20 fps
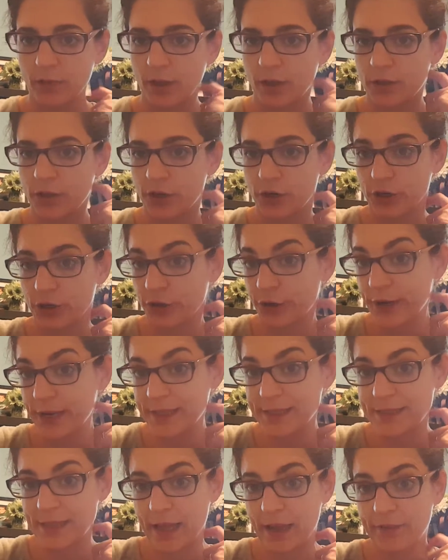your
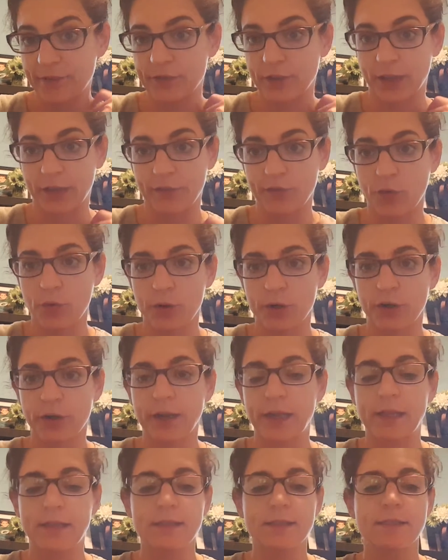greens left, like 4
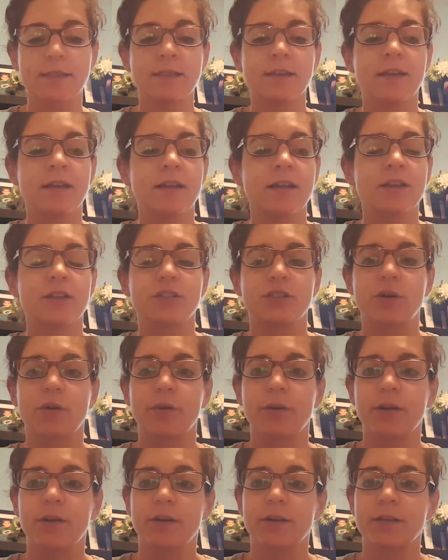greens. So
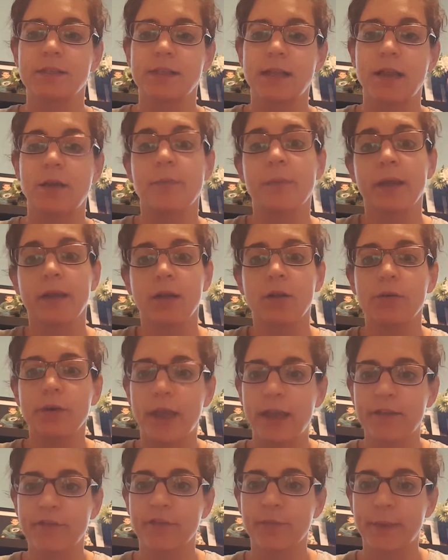you're saying, I'm like,
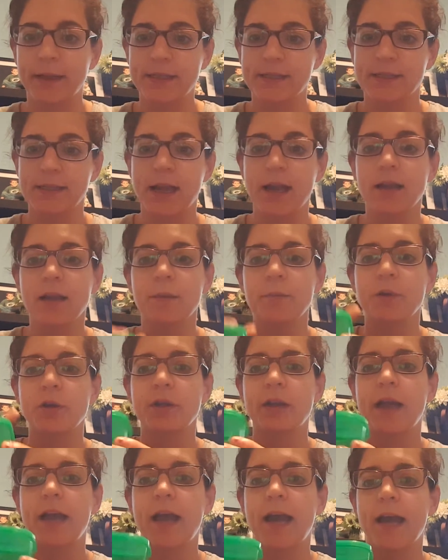okay, for my snack, I'm
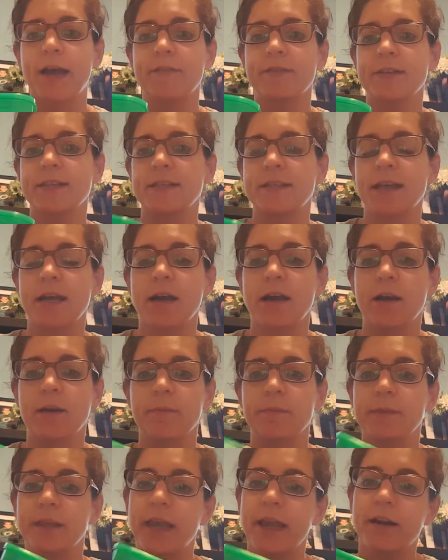gonna have
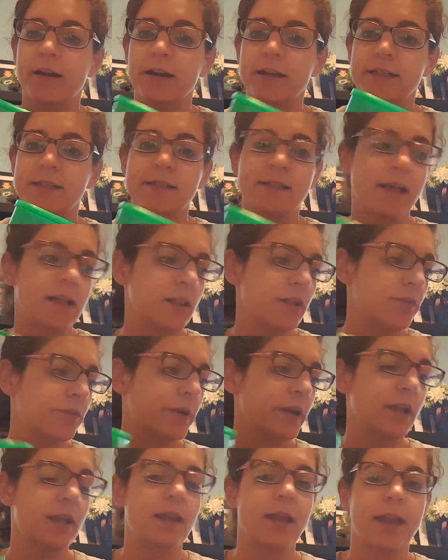some carrots,
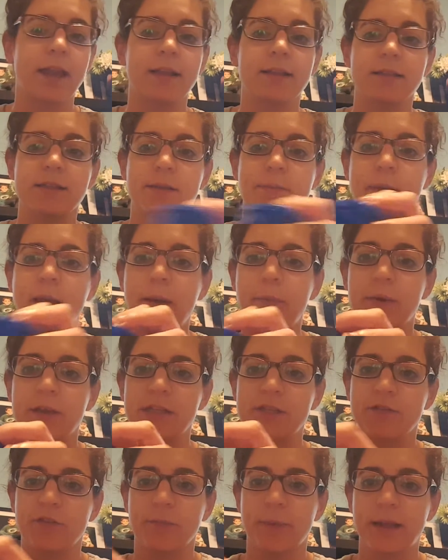celery, and some
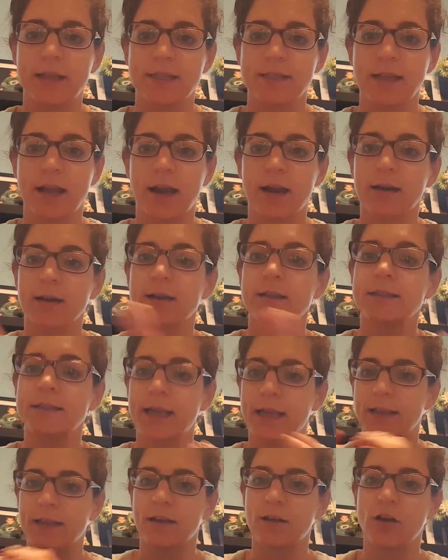hummus for my snack.
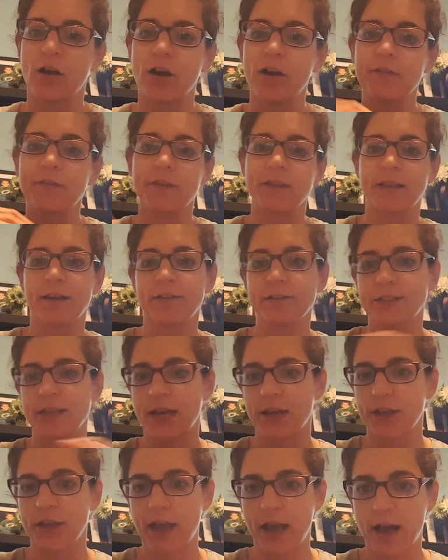Take that off, and they'll
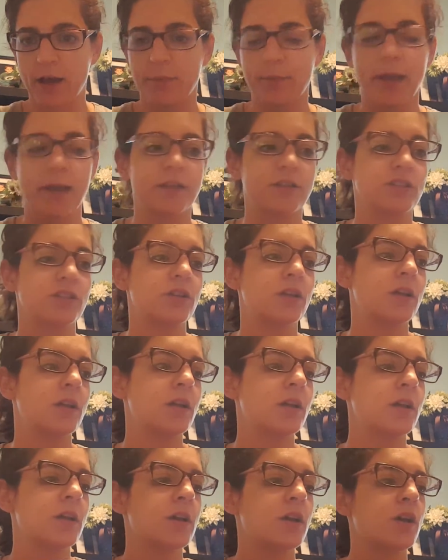tell you how much.
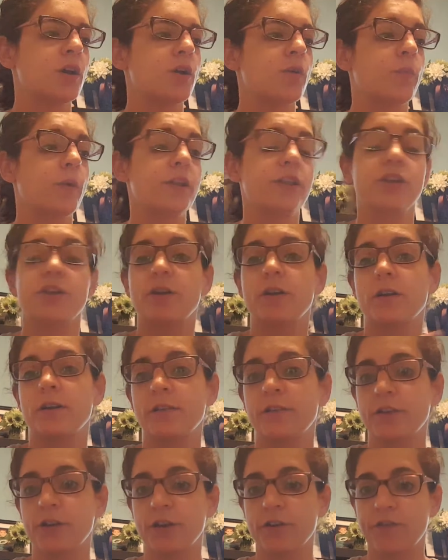When
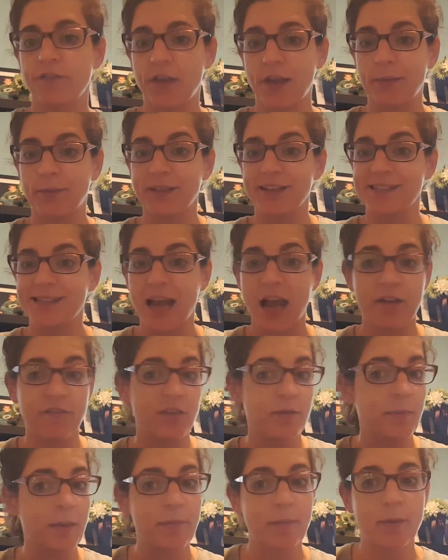your family's
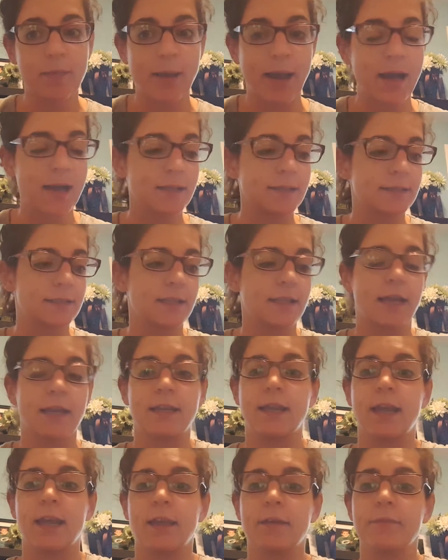having maybe pasta that
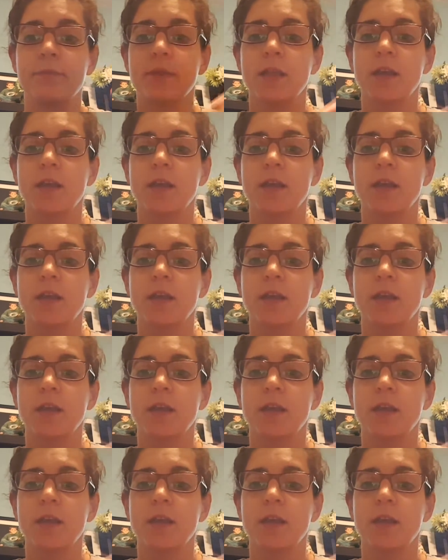night,